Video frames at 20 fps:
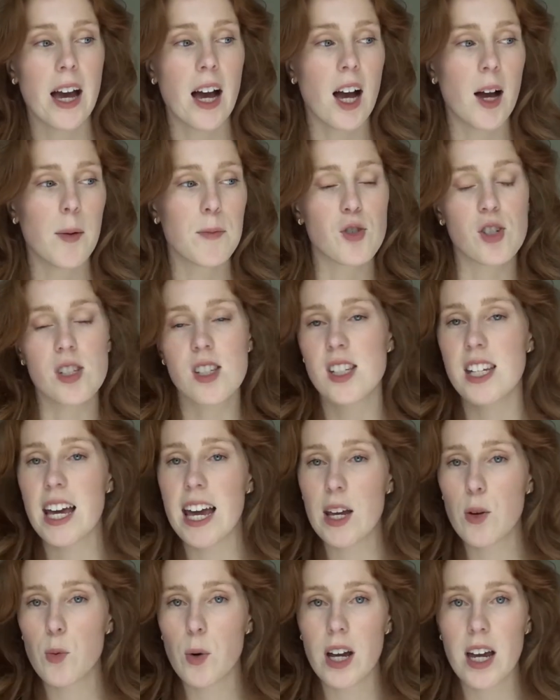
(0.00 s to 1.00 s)
um, just
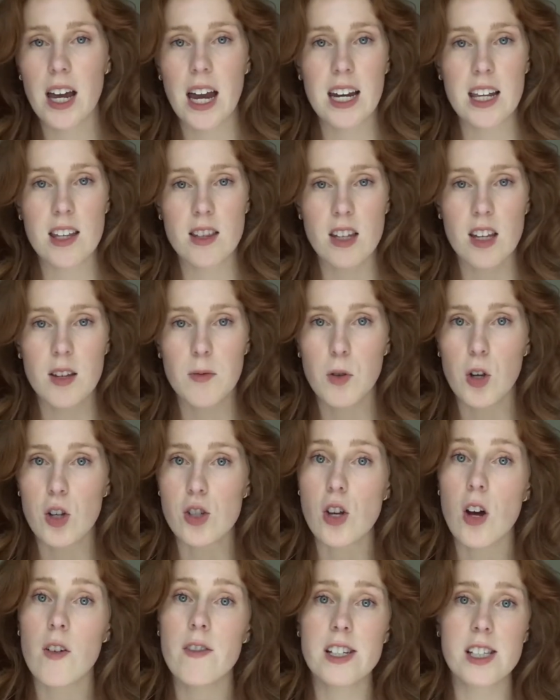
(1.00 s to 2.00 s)
day wear, anything,
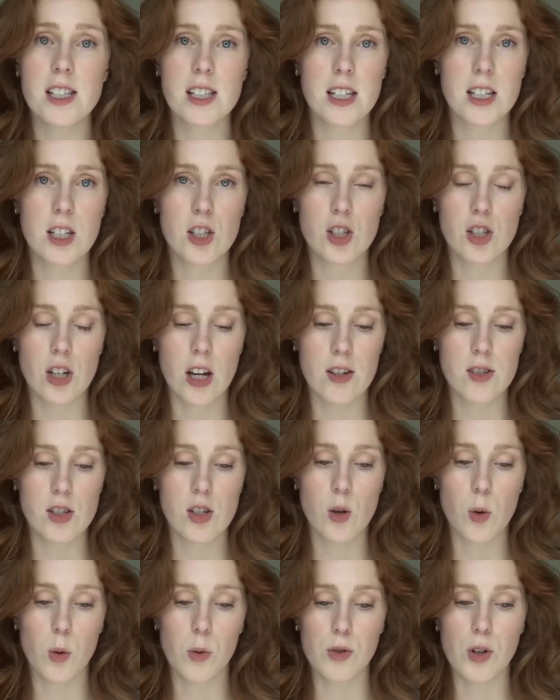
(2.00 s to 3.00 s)
because obviously as
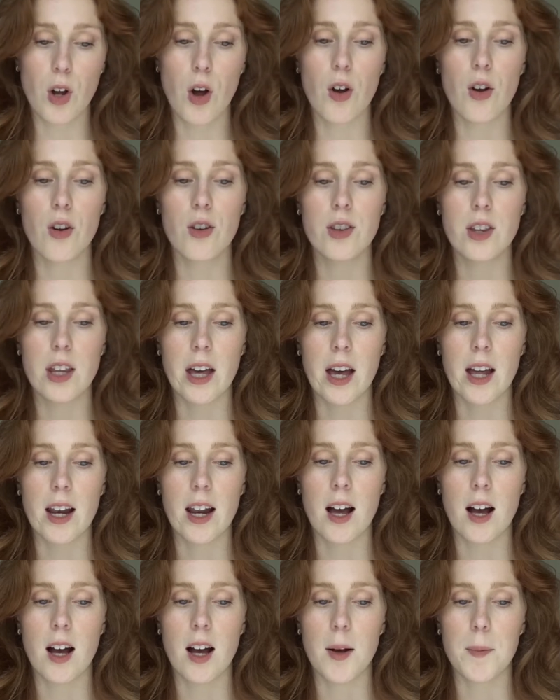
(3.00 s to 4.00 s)
you all know that
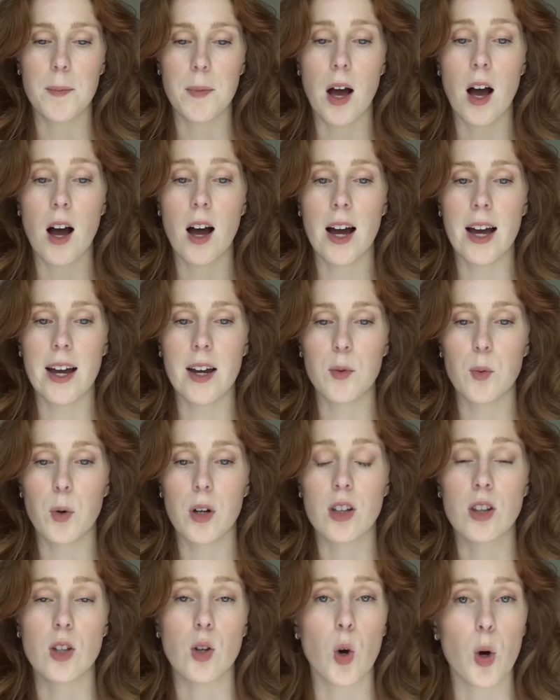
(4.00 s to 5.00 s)
um, I
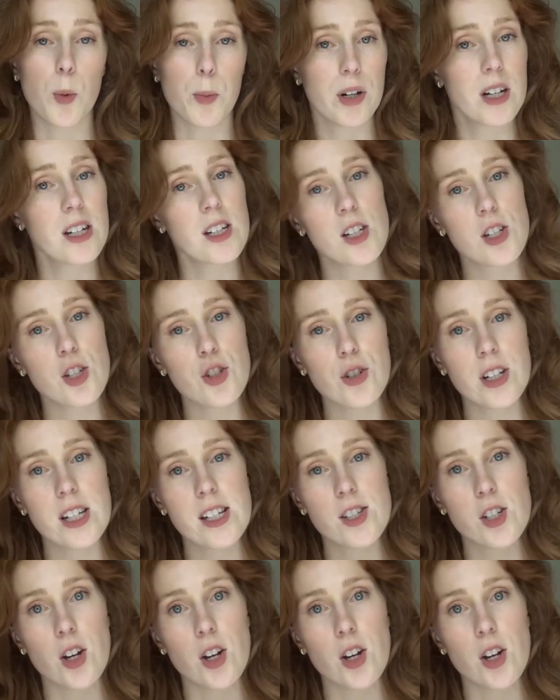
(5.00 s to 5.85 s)
work in the corporate industry.